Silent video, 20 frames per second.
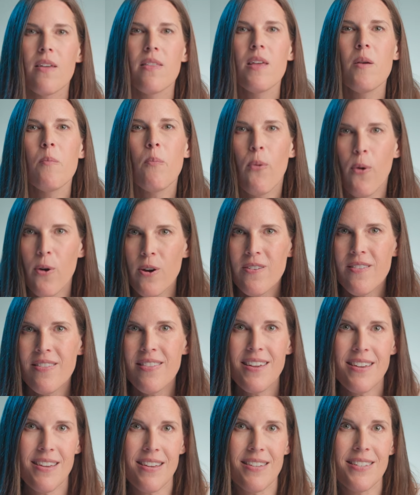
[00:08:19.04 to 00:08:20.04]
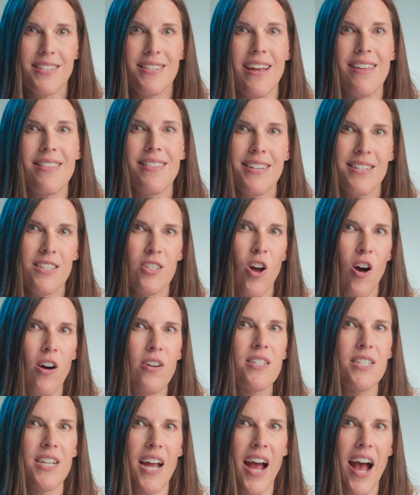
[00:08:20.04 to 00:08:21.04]
The important thing is that these
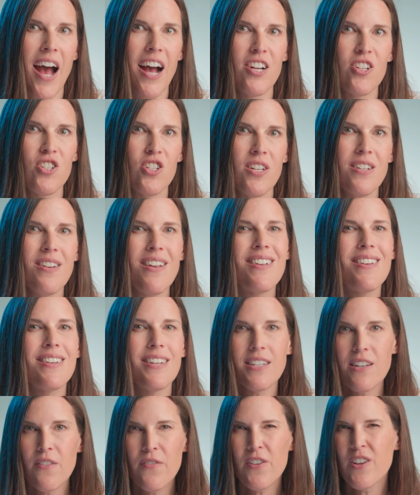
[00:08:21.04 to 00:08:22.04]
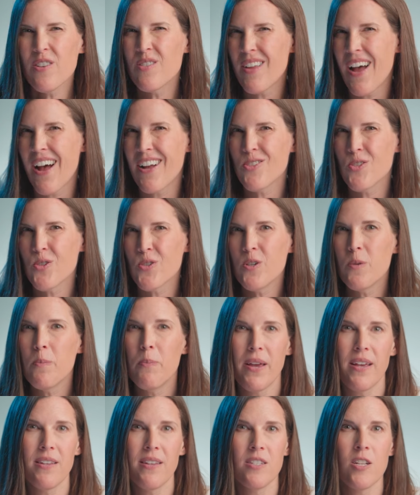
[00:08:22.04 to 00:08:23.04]
calls to action need to feel natural
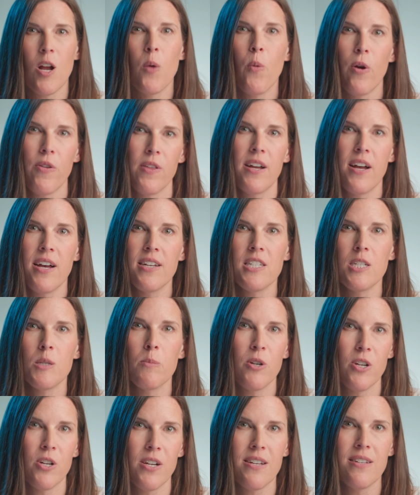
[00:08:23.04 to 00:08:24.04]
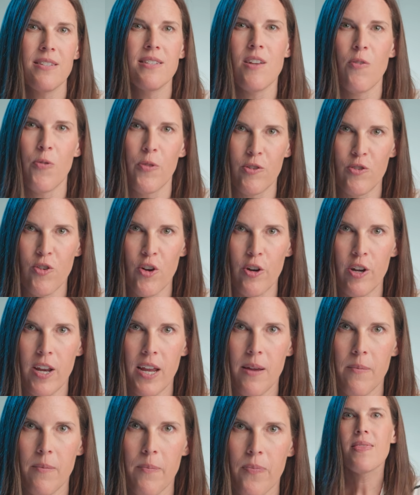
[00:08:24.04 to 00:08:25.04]
based on where the customer is in the
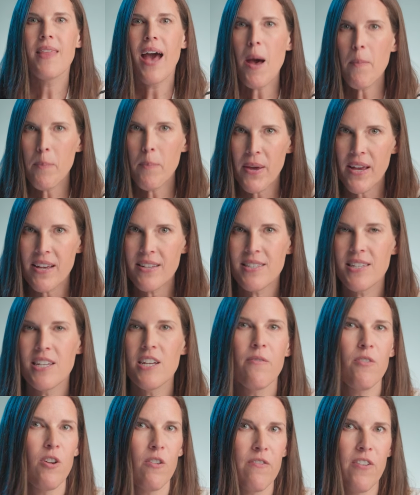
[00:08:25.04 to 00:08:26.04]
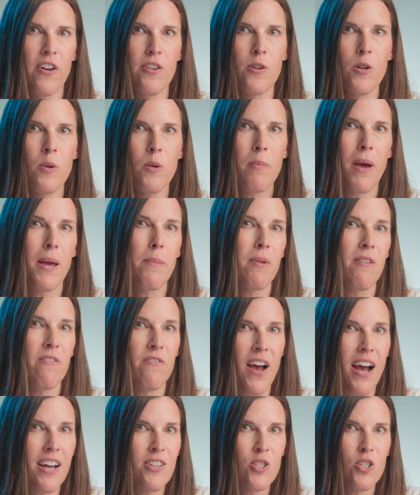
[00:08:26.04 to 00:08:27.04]
journey. That pacing of your funnel might be
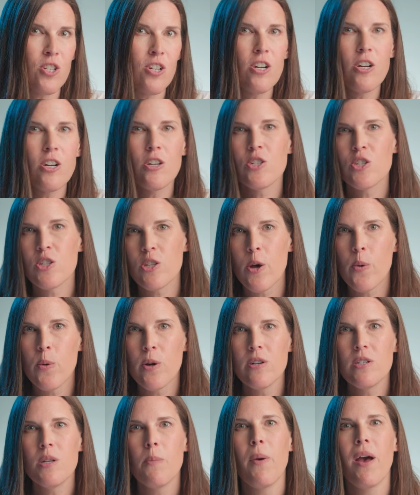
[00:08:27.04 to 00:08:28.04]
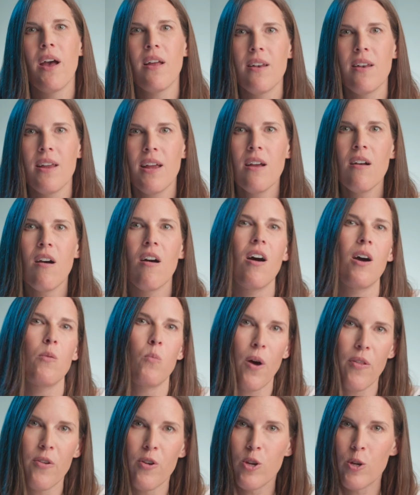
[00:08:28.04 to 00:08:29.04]
faster or slower depending on
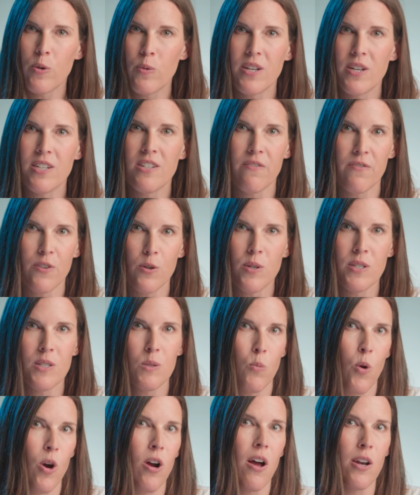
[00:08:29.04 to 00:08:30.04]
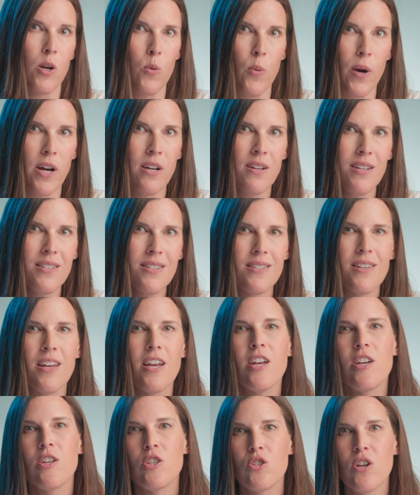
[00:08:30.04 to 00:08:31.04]
whether you need to focus more on awareness,
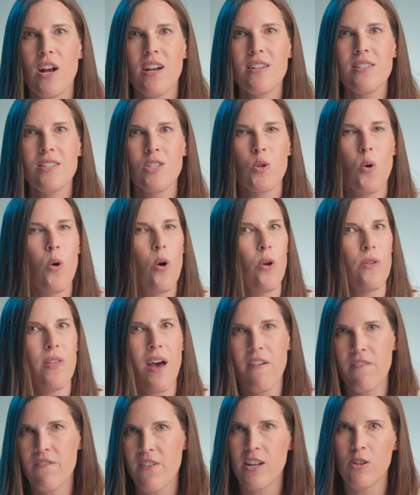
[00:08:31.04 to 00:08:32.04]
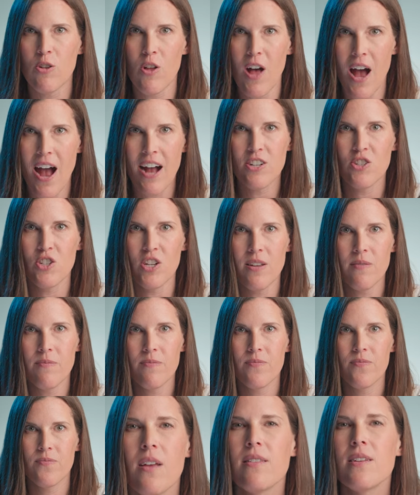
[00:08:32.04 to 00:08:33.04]
trust, or that final
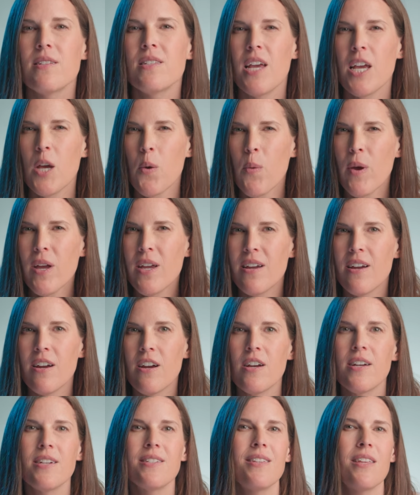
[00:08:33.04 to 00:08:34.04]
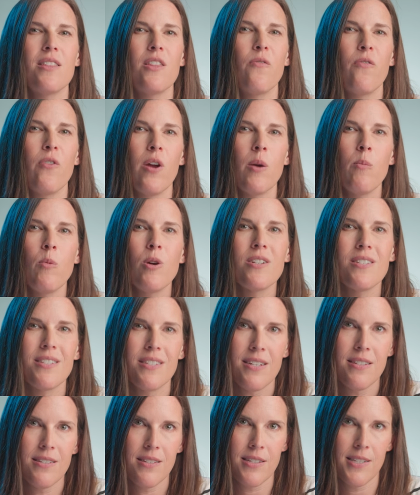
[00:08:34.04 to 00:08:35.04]
action. The takeaway here is that the framework
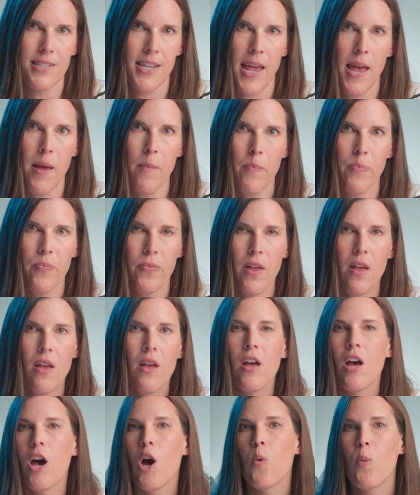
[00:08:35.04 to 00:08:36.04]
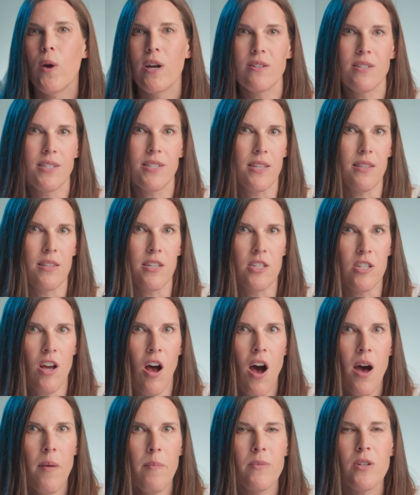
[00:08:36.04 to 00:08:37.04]
stays the same. Awareness at the
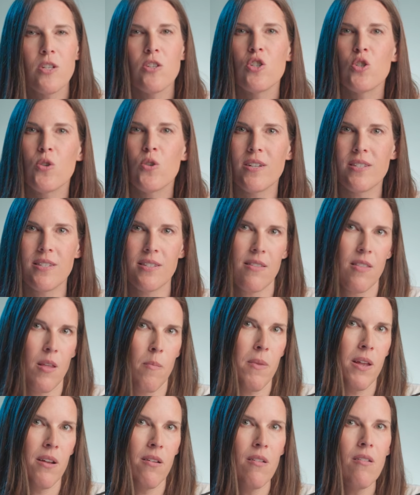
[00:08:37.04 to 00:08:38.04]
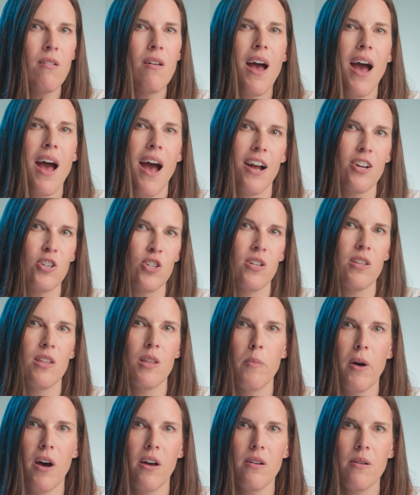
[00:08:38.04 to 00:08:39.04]
top, trust in the middle, action at the
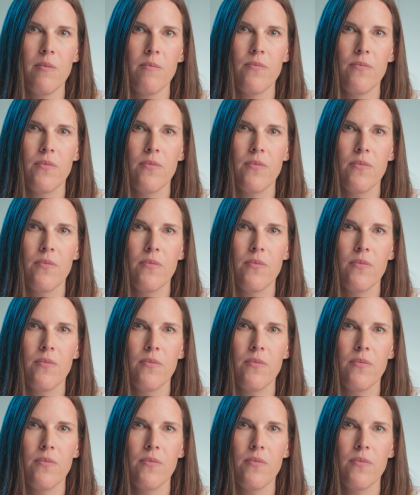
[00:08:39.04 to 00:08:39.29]
bottom.